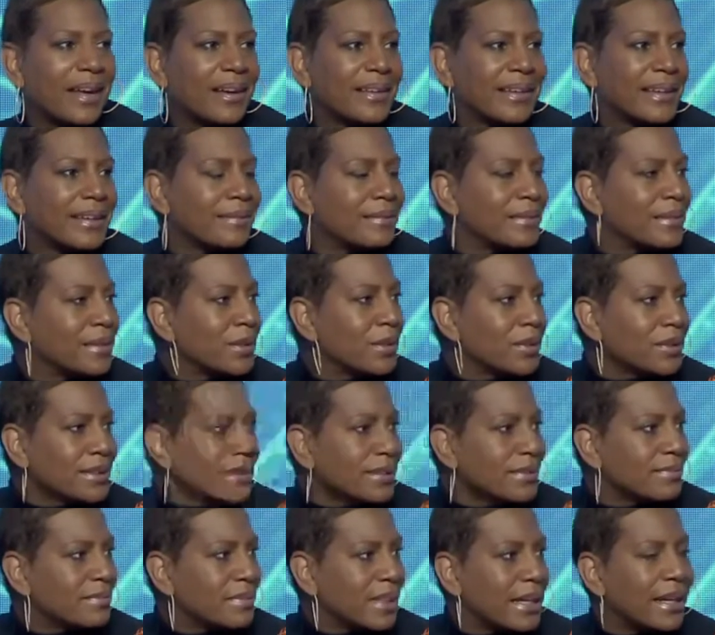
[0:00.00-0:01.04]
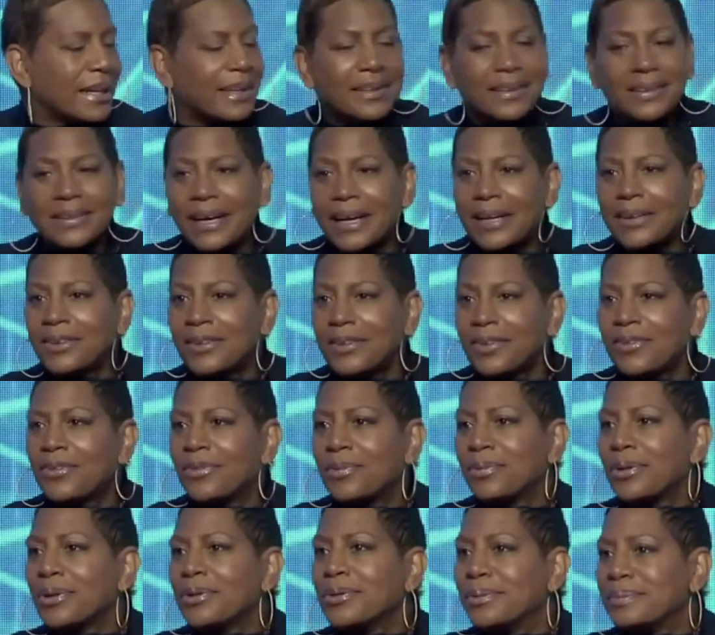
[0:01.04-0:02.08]
it looks kind of like this
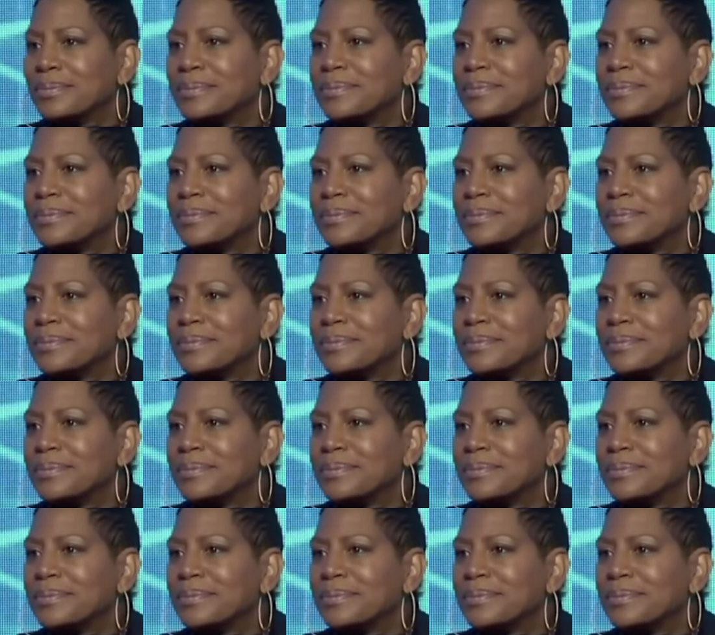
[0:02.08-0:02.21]
room.